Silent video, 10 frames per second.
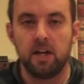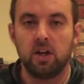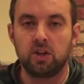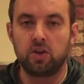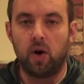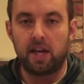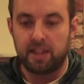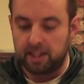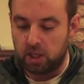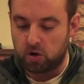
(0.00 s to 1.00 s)
So I
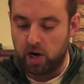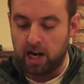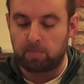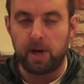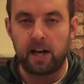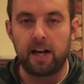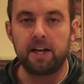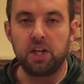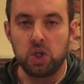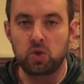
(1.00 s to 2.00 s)
think the trackpad and the
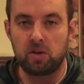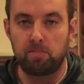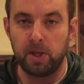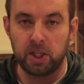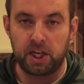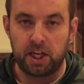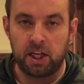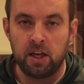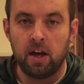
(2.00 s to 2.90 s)
usability